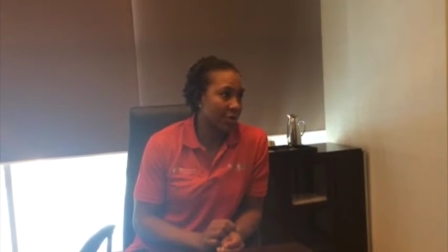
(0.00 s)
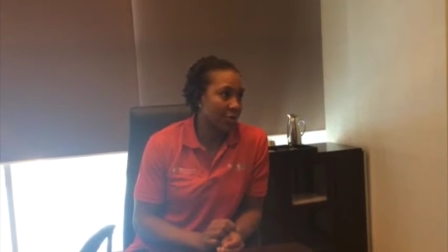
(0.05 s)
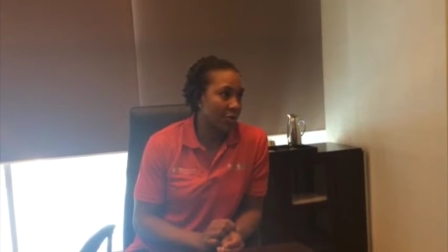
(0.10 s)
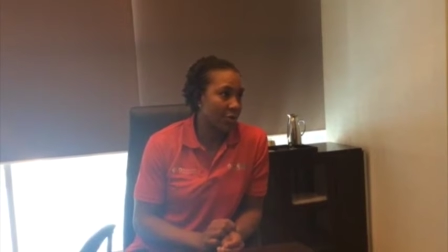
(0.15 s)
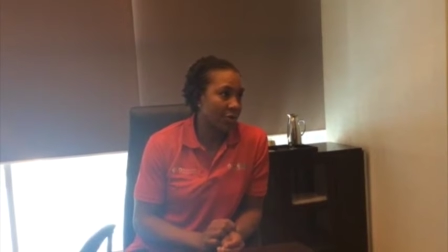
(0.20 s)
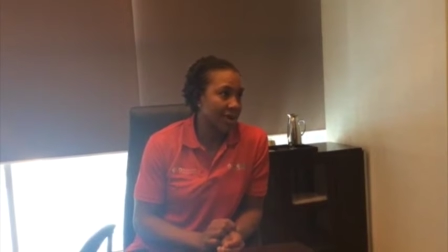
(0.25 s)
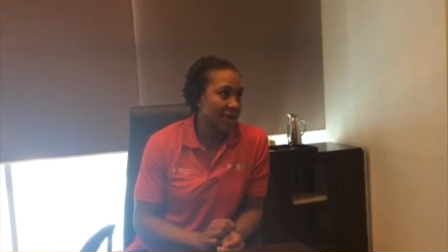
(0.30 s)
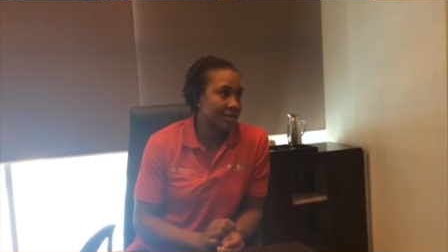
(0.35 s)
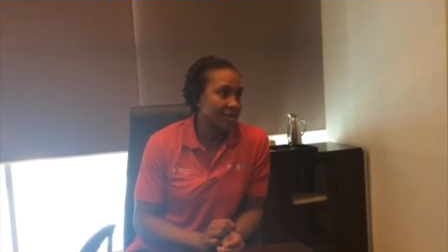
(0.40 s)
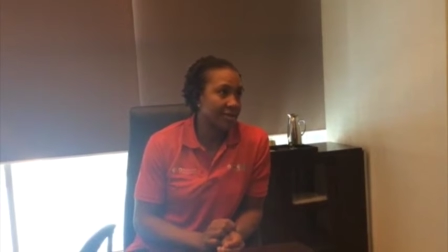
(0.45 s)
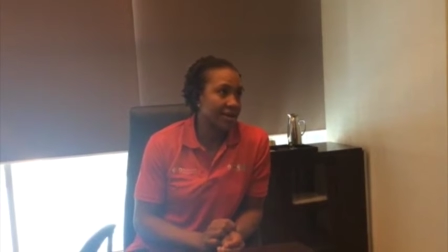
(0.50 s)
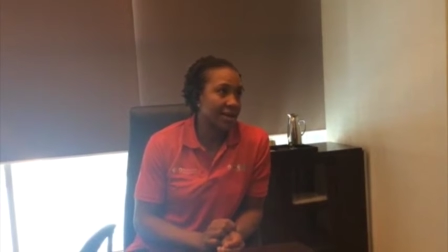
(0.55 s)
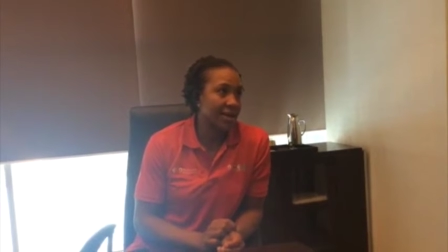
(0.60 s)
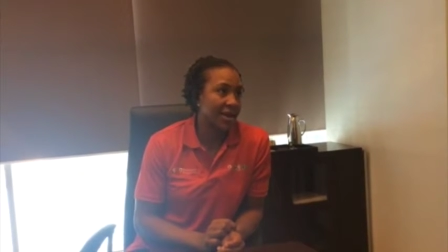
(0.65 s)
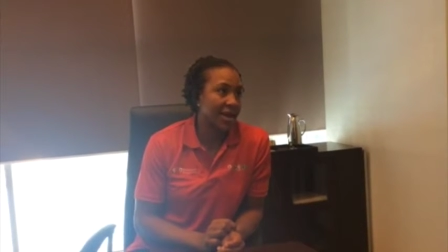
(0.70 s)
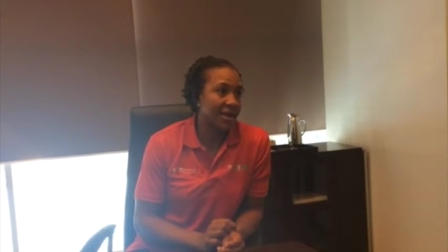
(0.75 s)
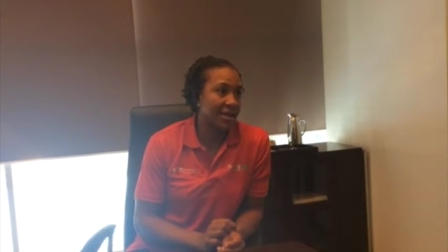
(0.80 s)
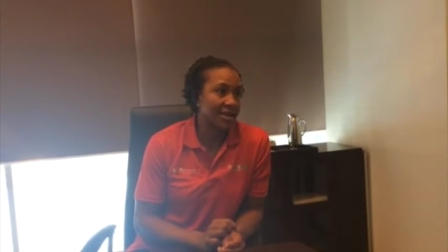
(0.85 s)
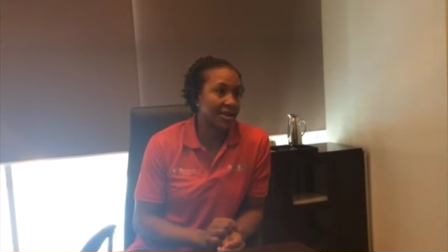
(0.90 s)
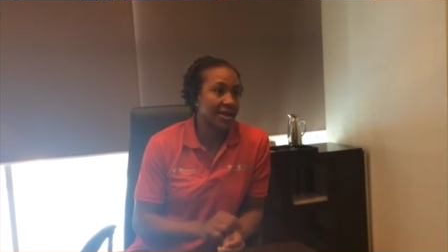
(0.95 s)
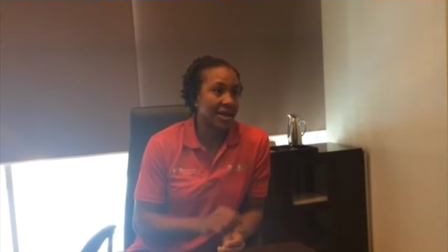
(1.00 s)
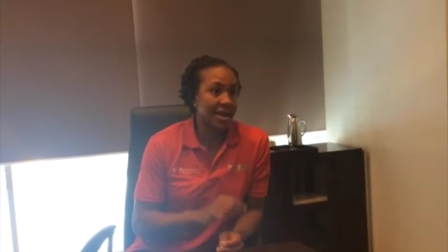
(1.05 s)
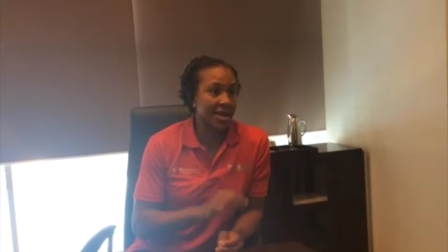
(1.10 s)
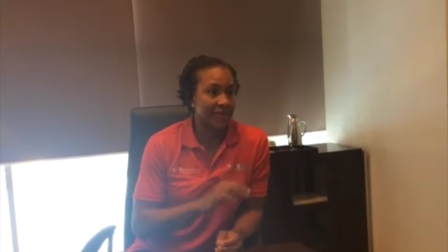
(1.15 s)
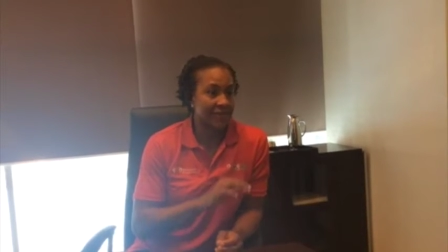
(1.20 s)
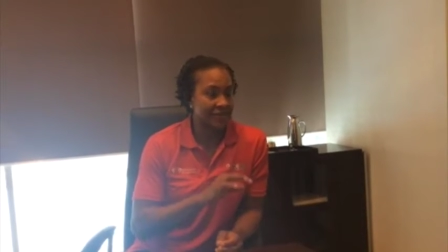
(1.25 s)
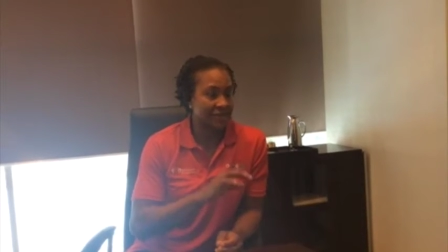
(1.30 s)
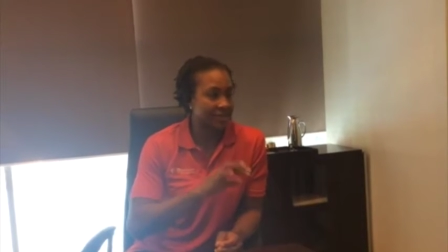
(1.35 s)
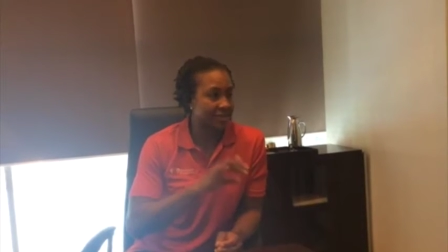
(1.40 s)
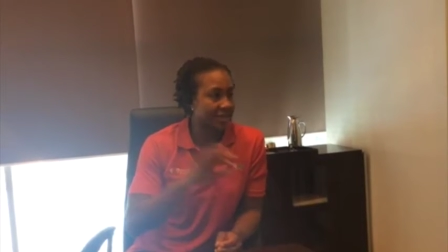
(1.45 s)
a, way that I could kind
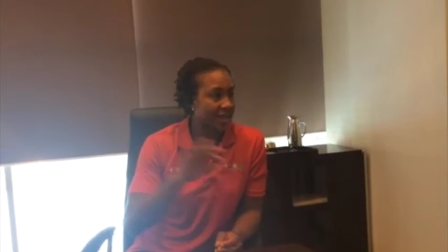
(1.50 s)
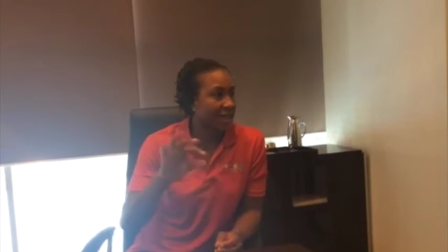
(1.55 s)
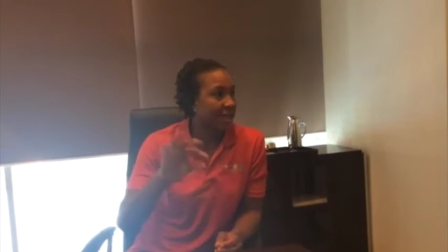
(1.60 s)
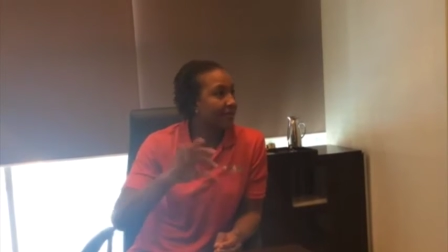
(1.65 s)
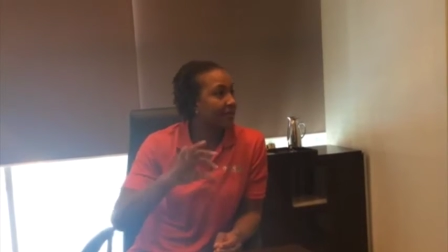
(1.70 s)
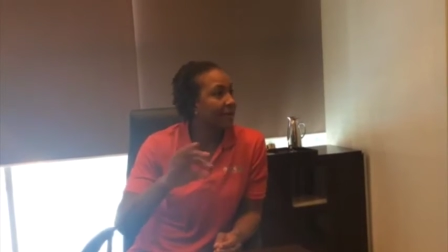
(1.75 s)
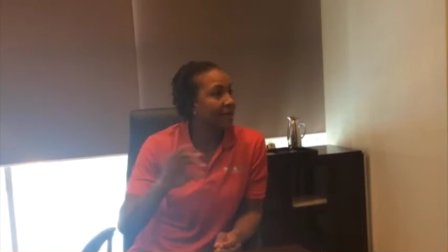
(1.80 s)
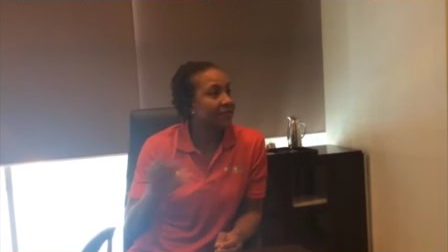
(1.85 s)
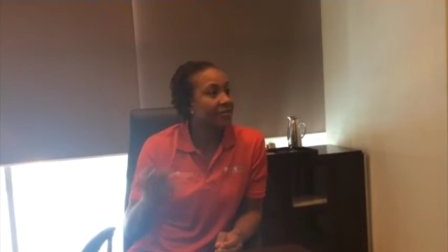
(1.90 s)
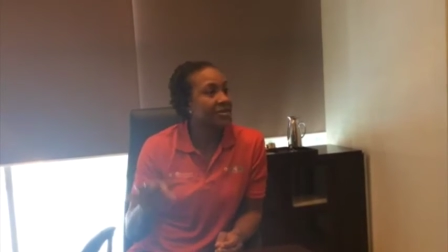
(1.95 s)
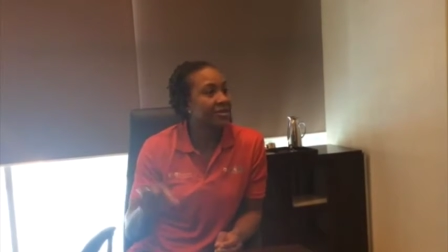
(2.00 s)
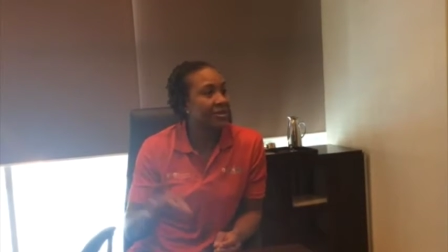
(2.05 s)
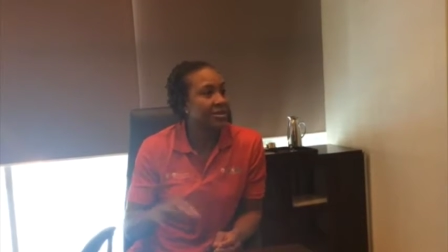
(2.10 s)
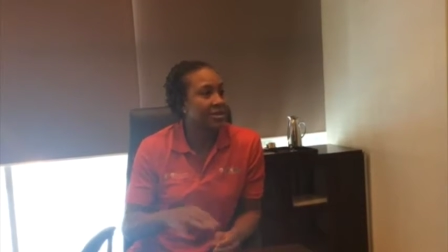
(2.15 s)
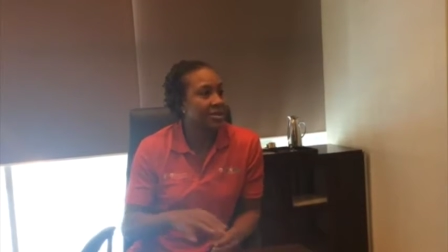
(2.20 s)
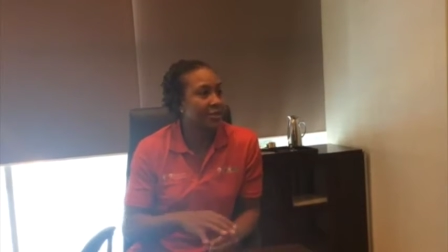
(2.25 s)
of escape everything